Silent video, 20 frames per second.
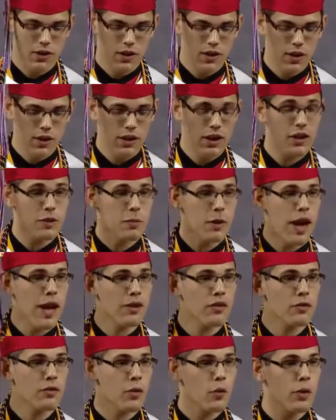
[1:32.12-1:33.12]
These
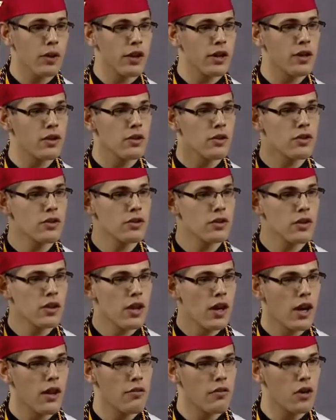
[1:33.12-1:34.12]
past 4 years
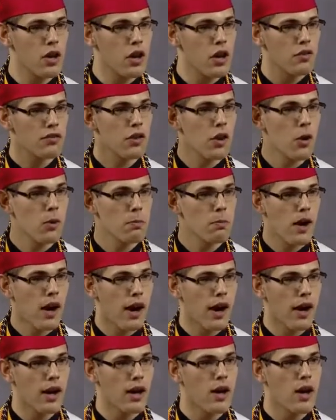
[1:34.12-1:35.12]
have flown
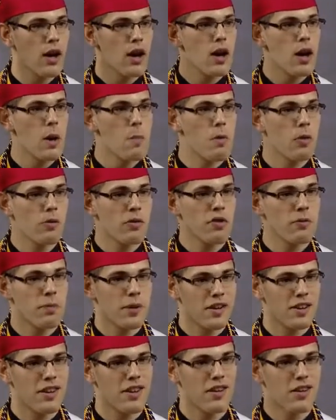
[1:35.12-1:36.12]
by, but we've been
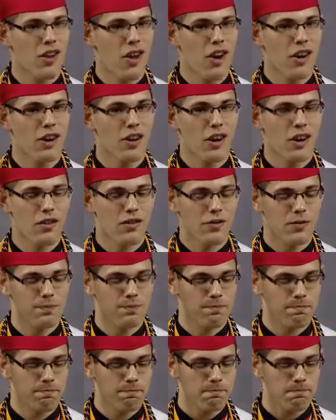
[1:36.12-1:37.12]
here long enough.
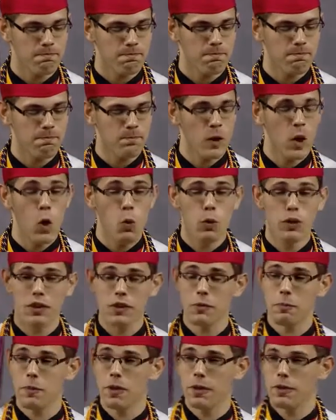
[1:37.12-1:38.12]
With this
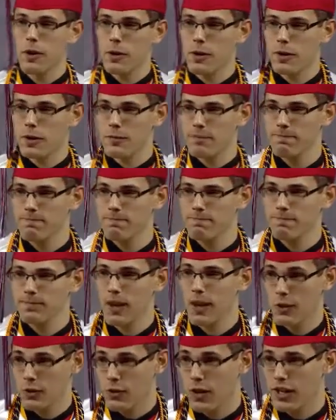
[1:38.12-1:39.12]
being noted,
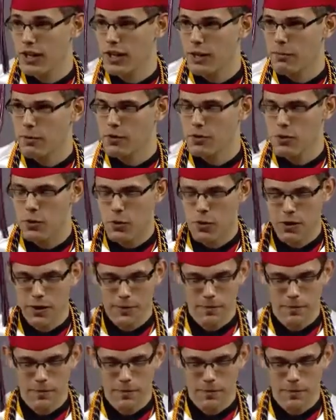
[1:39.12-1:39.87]
I'll try to keep it short.